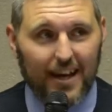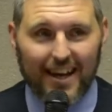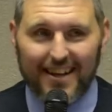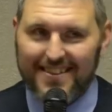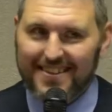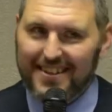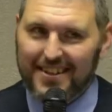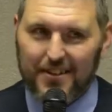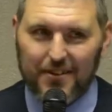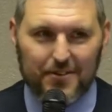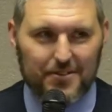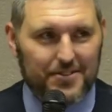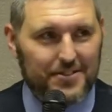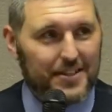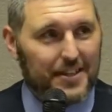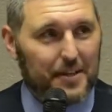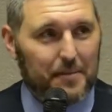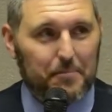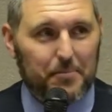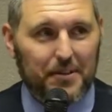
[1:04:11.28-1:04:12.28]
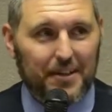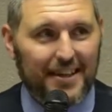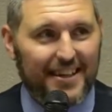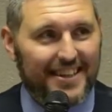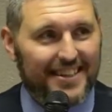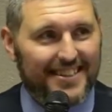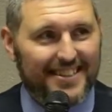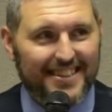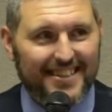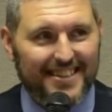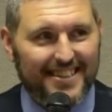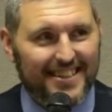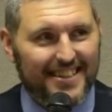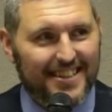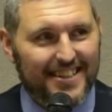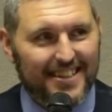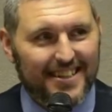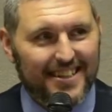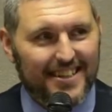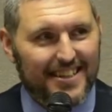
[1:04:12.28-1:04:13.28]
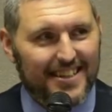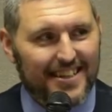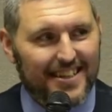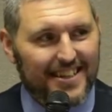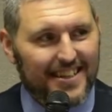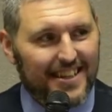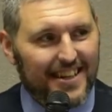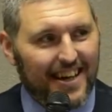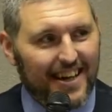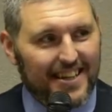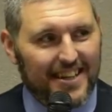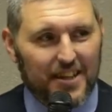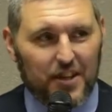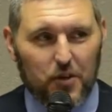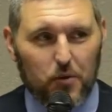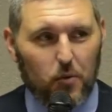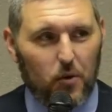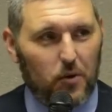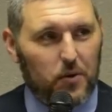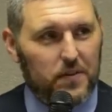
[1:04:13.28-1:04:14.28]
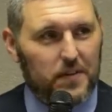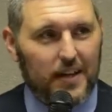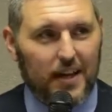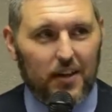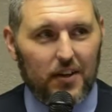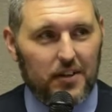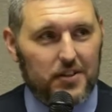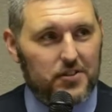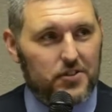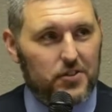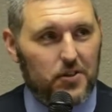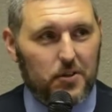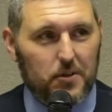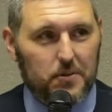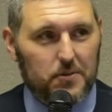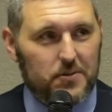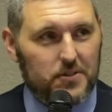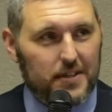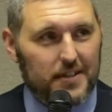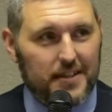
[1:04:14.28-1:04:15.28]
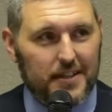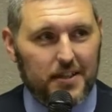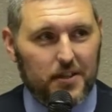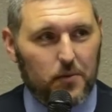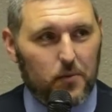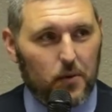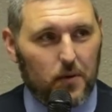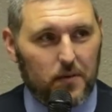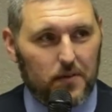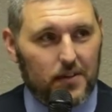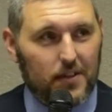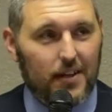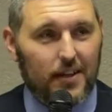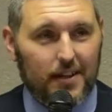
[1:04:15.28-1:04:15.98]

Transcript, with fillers: yeah, I think you're a stinking plant. I think you work with Alex Jones. I think you work with a